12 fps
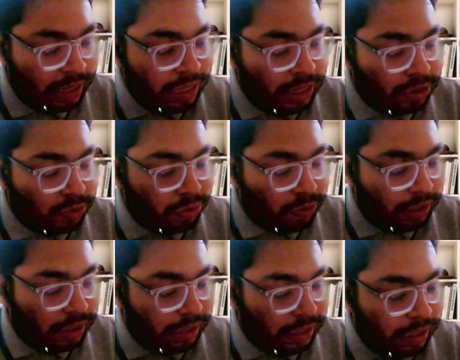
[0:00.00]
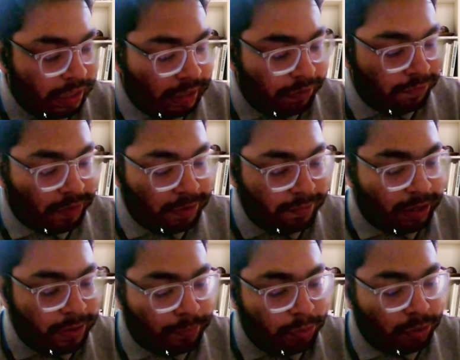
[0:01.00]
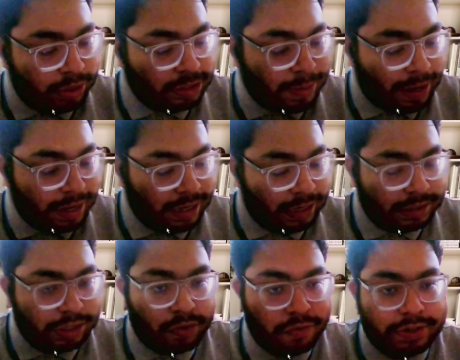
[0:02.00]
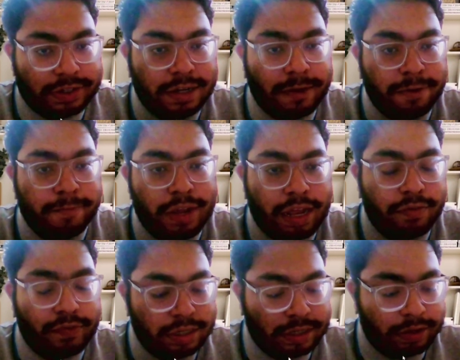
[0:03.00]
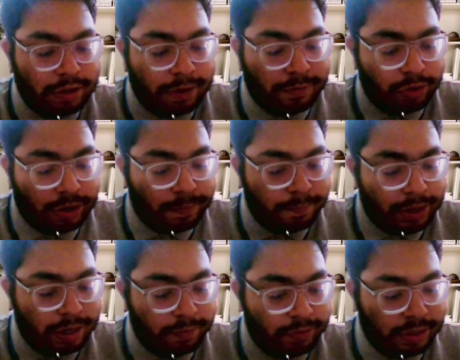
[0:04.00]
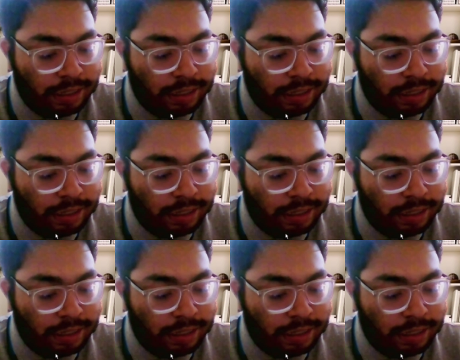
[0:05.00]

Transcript: So when we compute this bi-relation coefficient, we always have to compare with